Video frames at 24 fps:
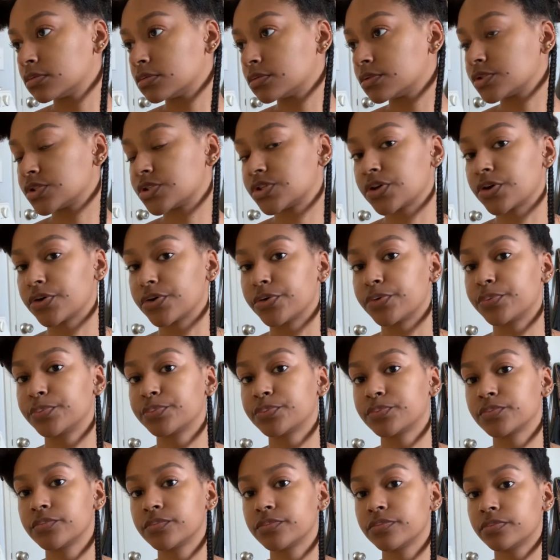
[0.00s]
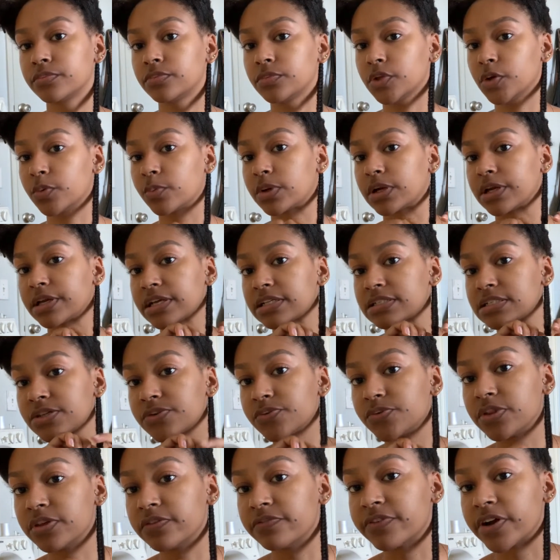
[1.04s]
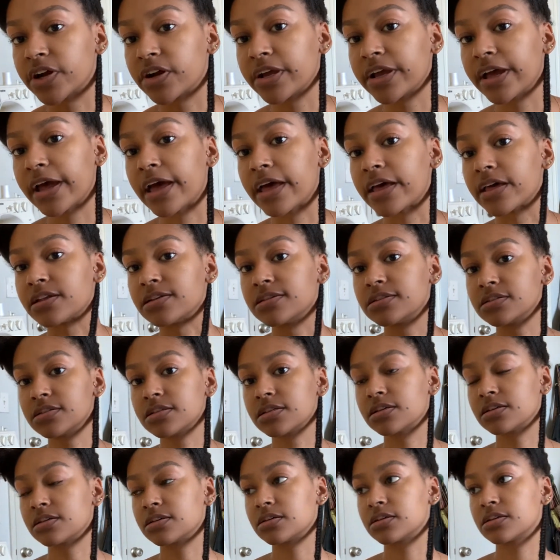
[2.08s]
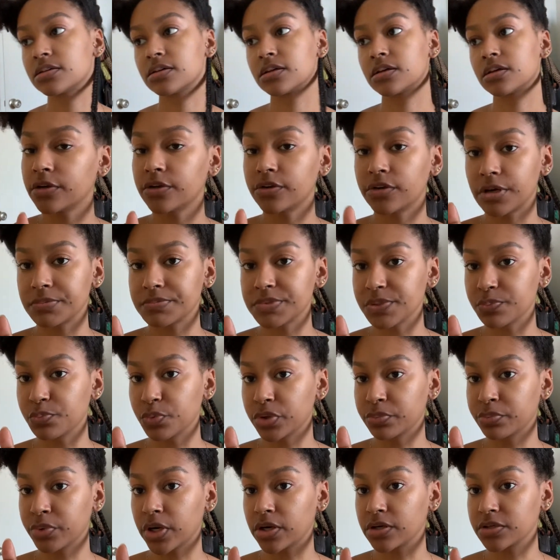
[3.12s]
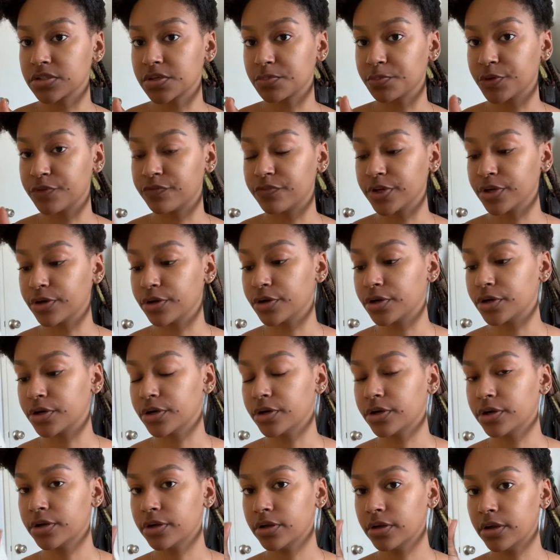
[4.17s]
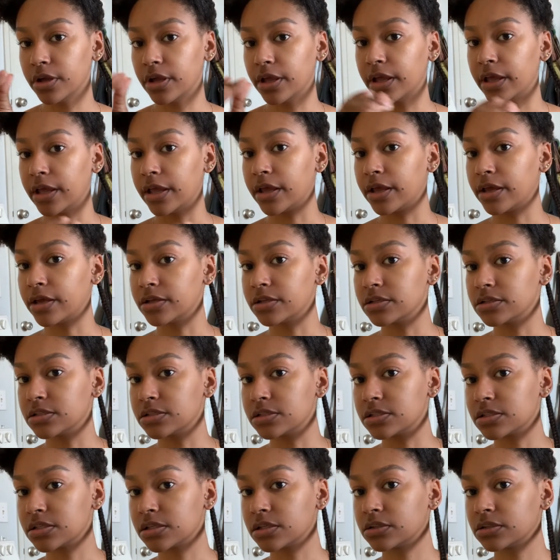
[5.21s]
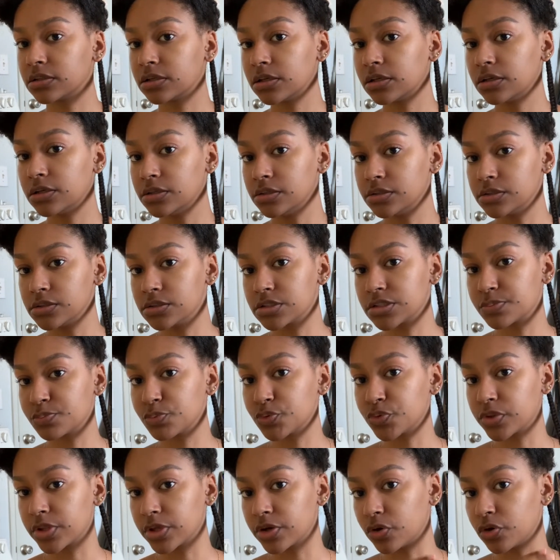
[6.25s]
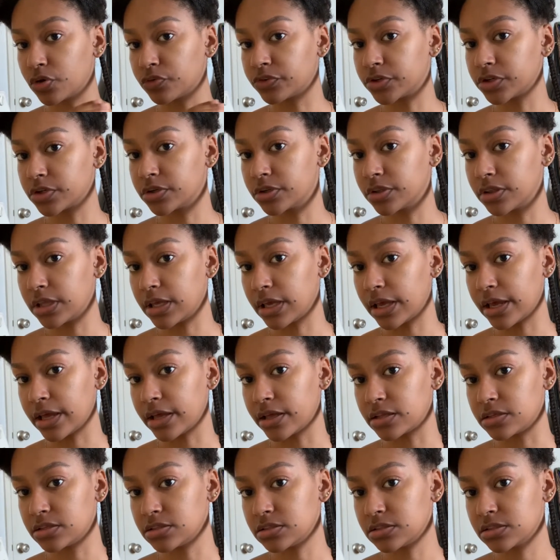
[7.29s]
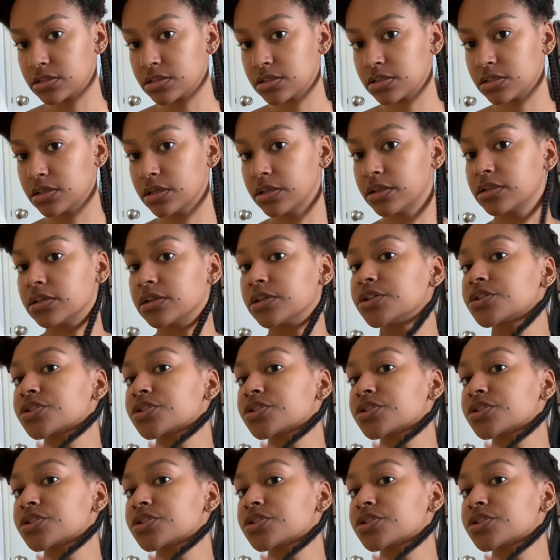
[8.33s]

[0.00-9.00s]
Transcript: So when I get to the very end, grab some more product on my finger and smooth it over the end, and then I